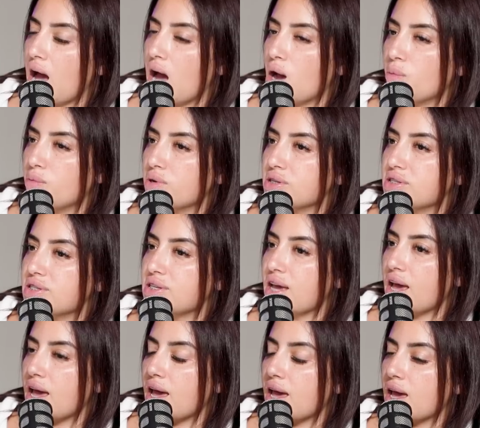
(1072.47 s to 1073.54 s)
I would
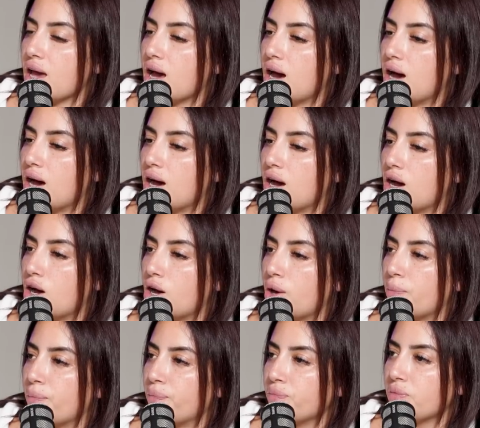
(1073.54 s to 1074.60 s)
say,
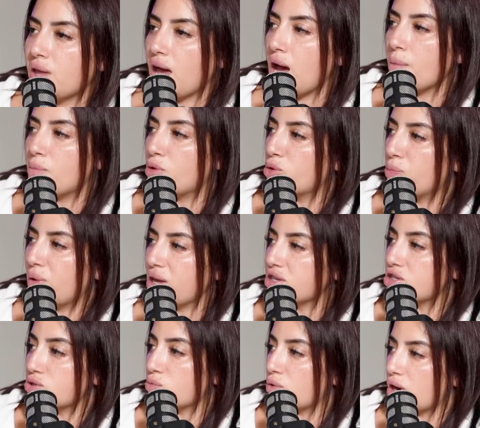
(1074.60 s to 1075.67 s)
both
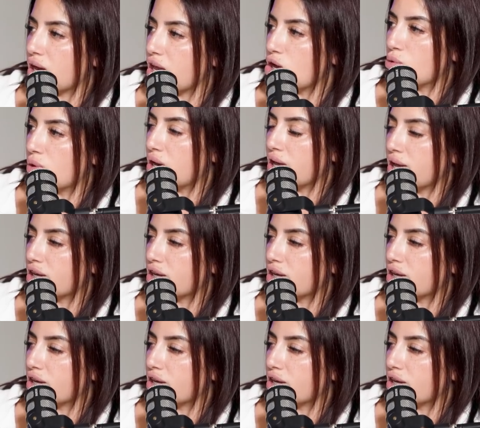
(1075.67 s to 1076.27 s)
places were equally